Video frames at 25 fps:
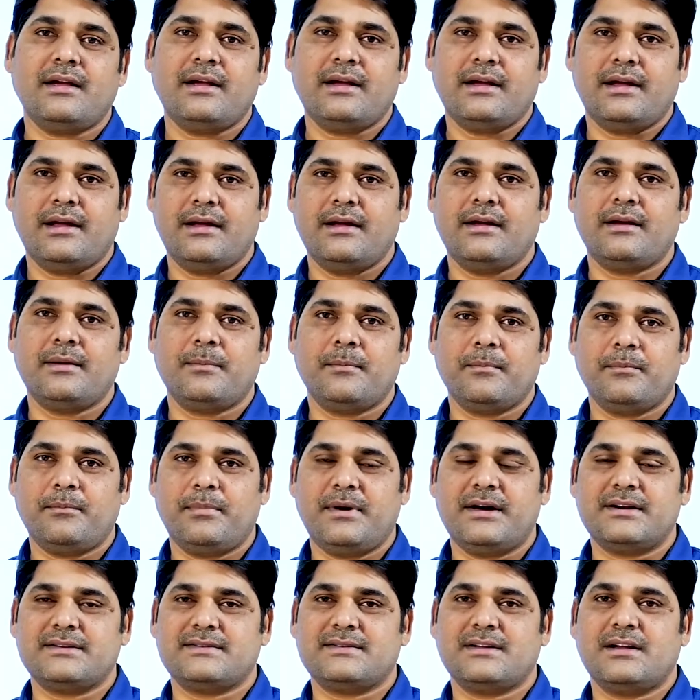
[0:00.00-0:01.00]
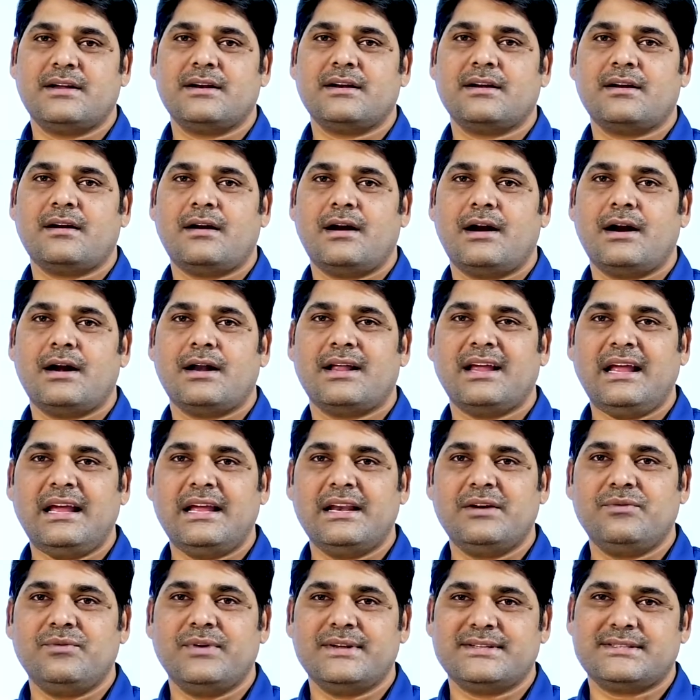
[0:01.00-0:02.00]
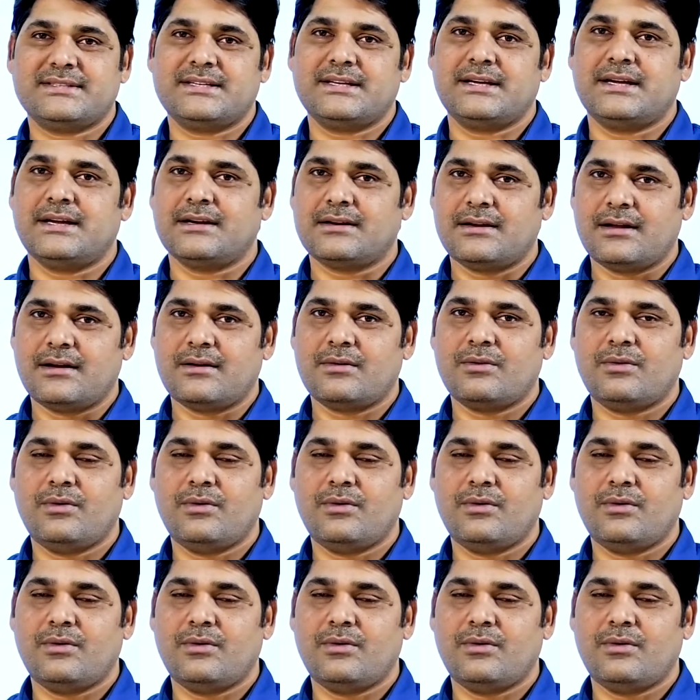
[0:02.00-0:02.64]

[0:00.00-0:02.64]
a person called investigator.